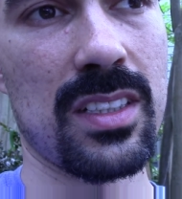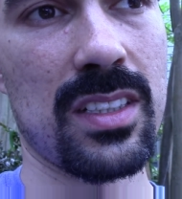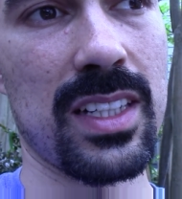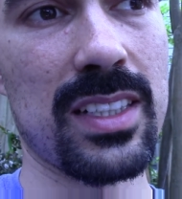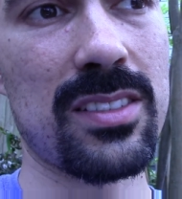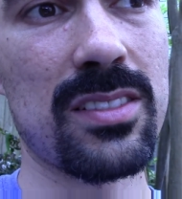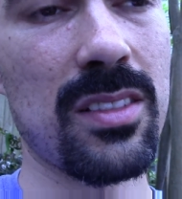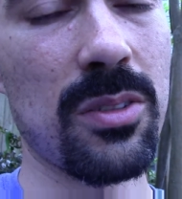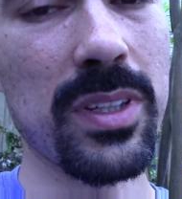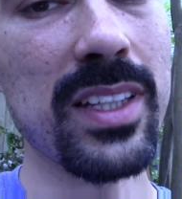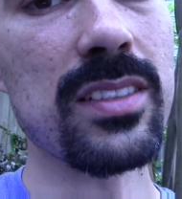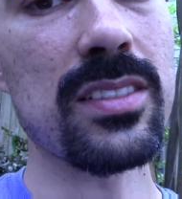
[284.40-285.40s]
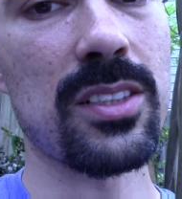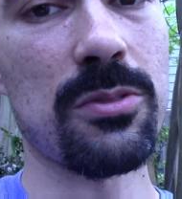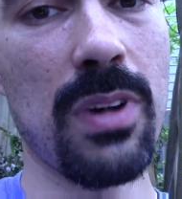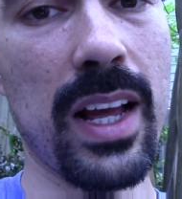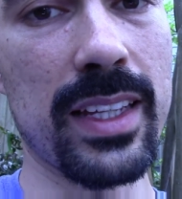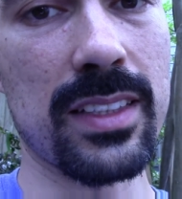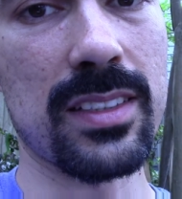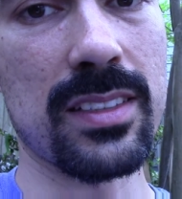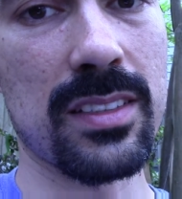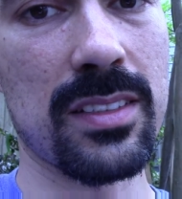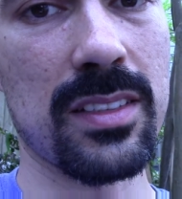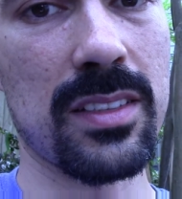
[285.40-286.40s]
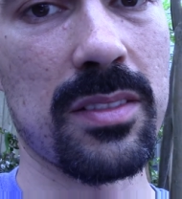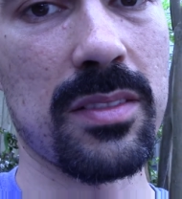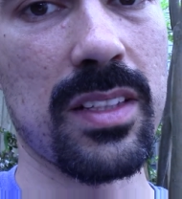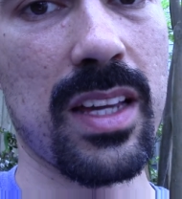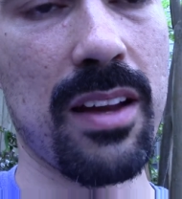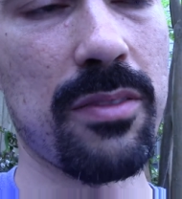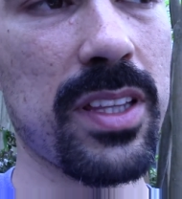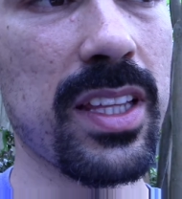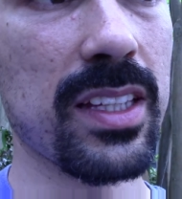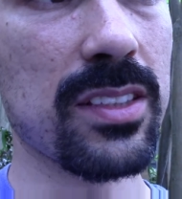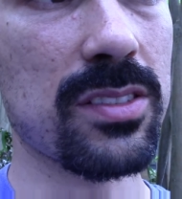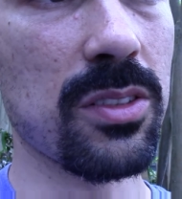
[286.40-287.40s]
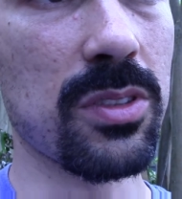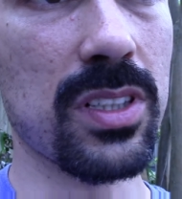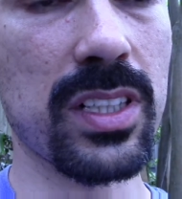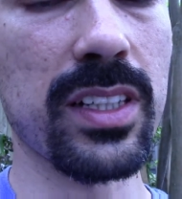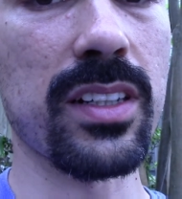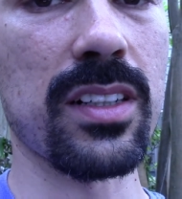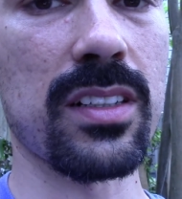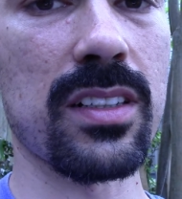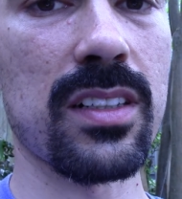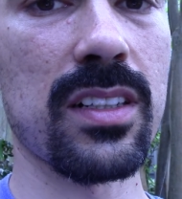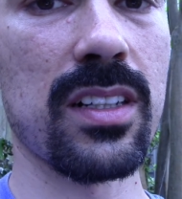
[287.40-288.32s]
It's so easy to write. Everything is so clear